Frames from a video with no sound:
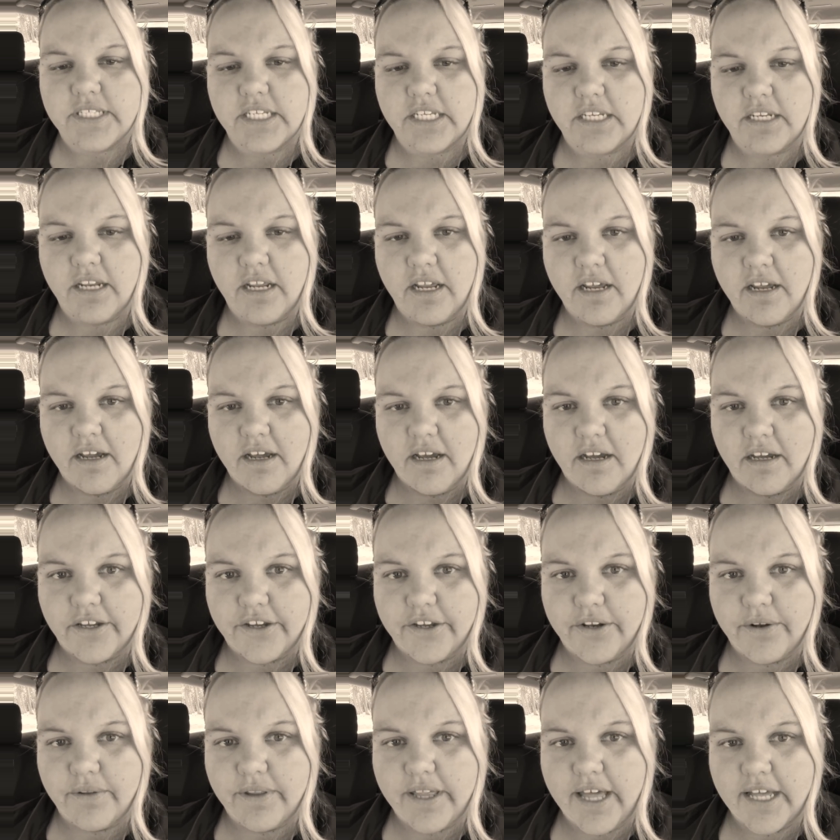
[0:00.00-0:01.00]
And,
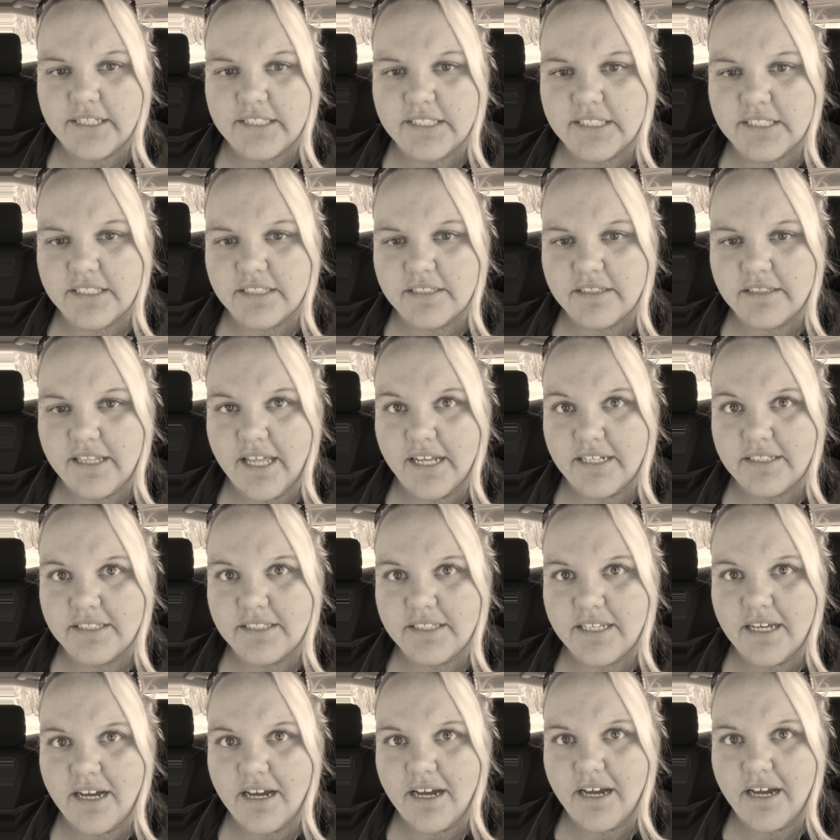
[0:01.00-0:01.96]
let's